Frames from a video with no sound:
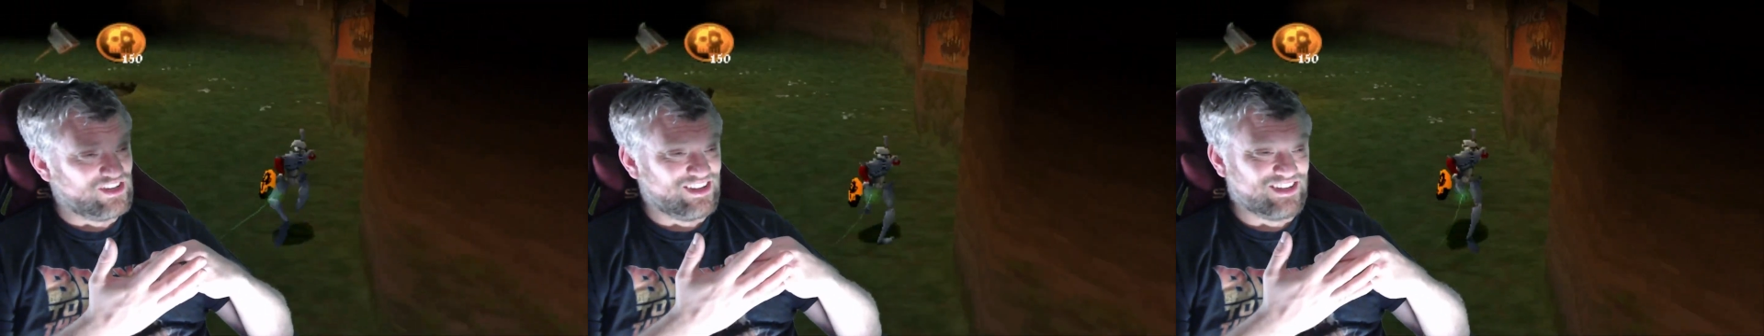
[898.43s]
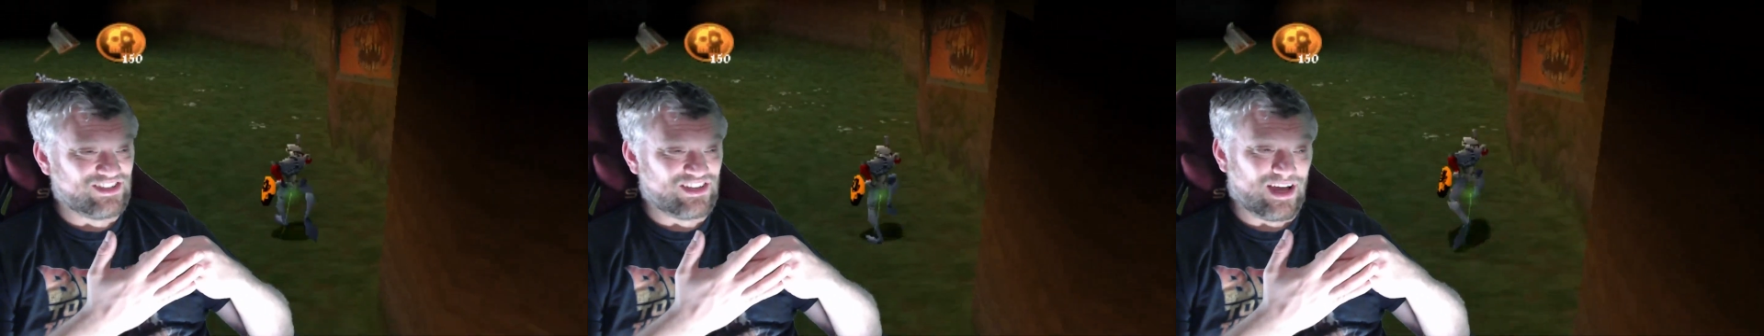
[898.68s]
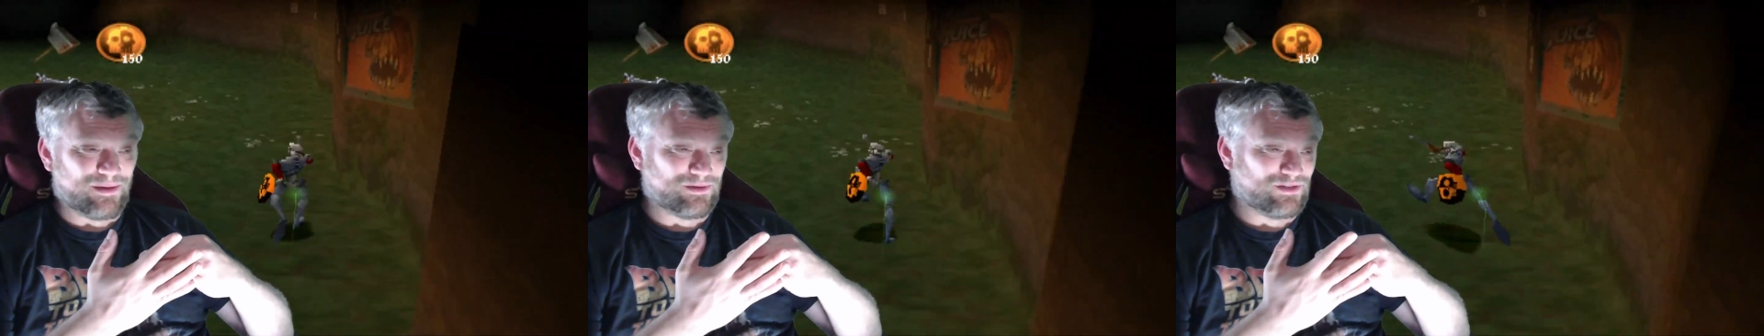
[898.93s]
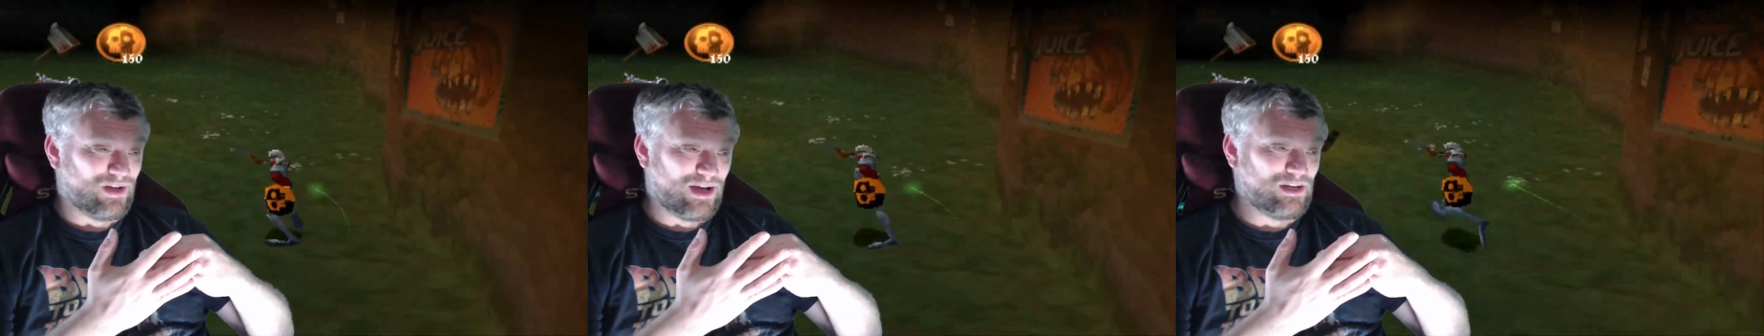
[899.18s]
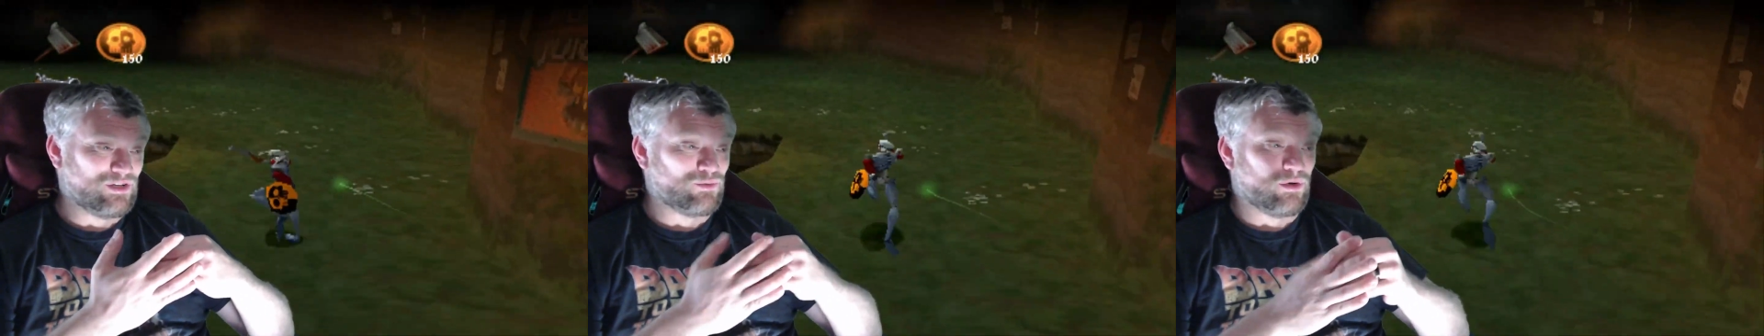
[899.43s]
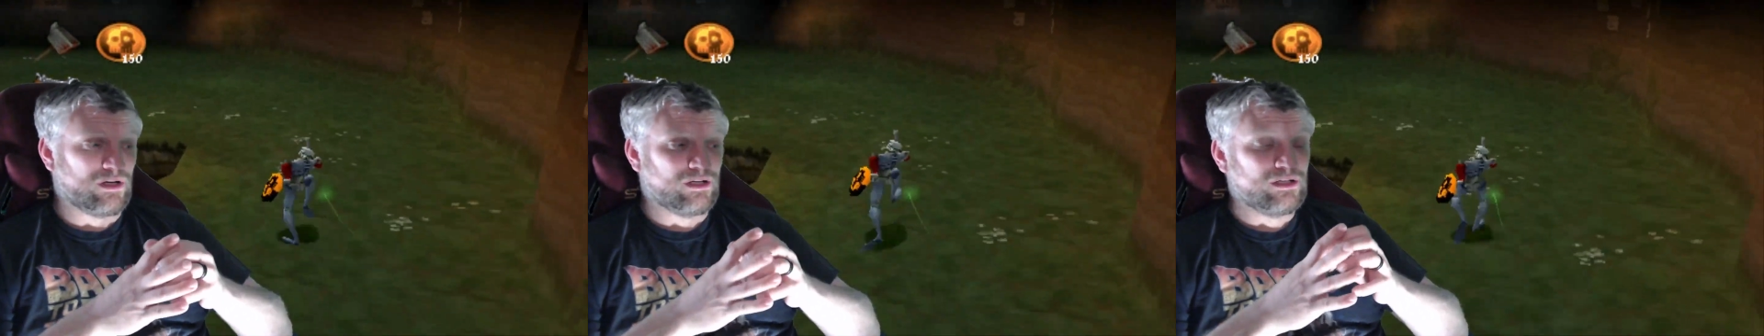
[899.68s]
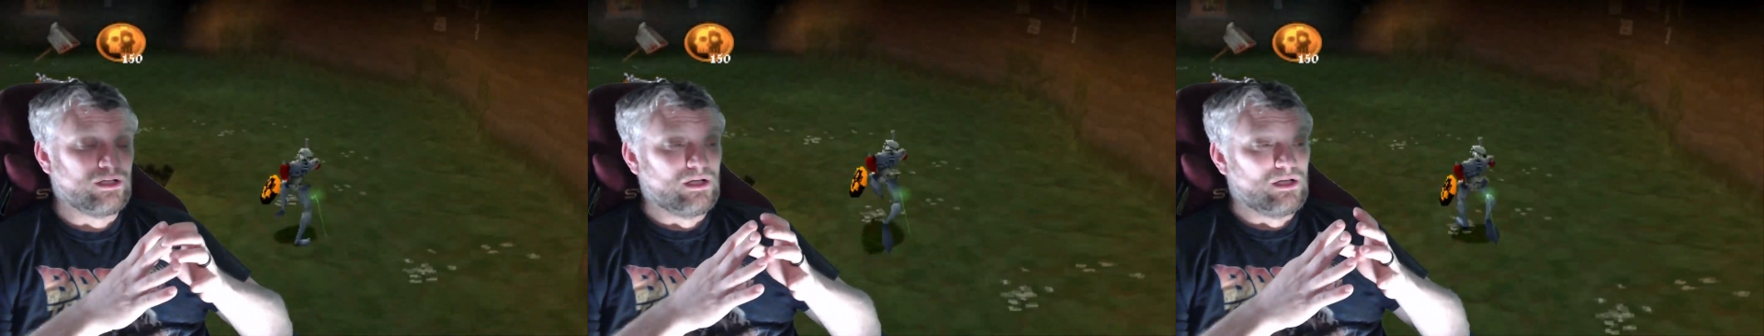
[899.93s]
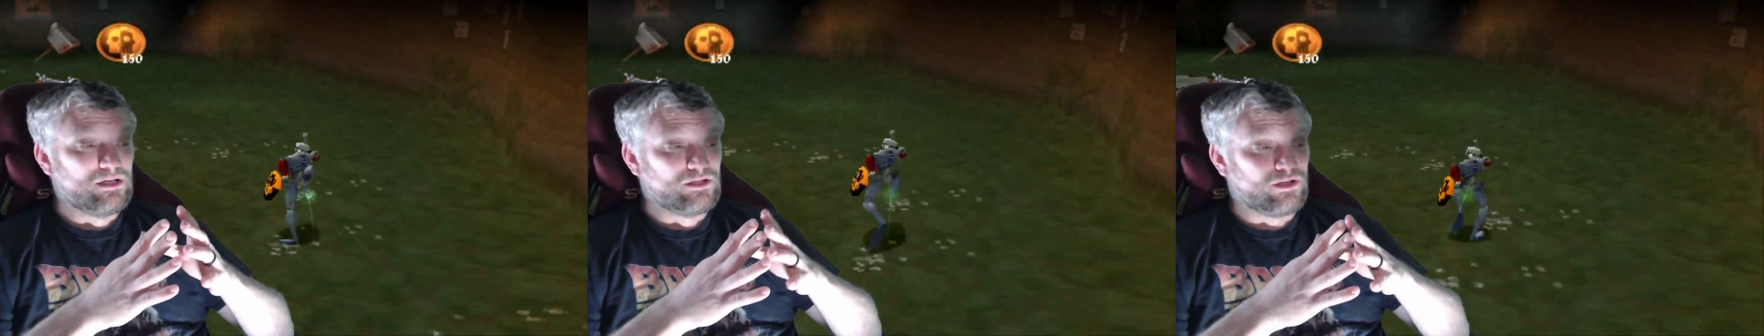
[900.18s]
in this game is not aged well.
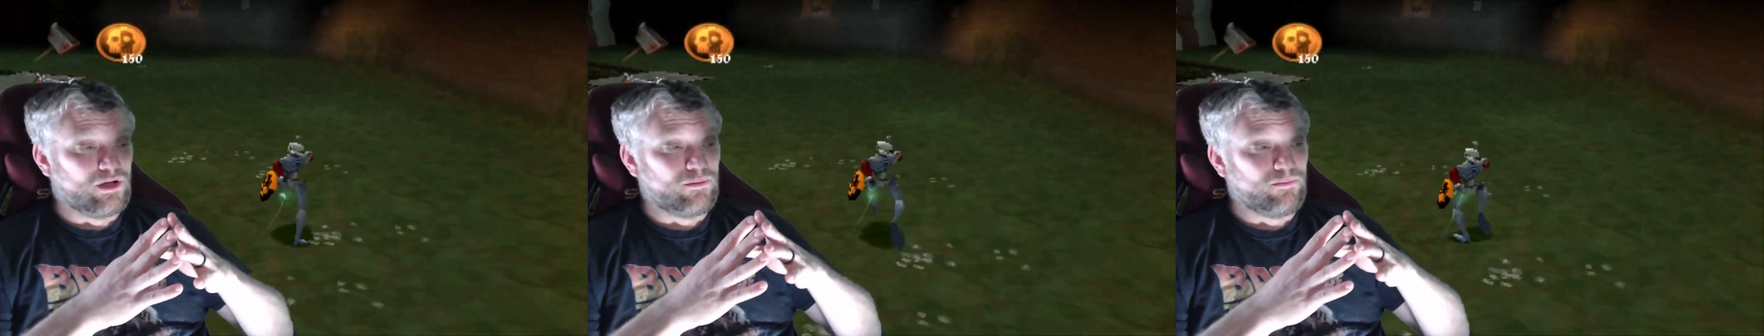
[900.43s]
So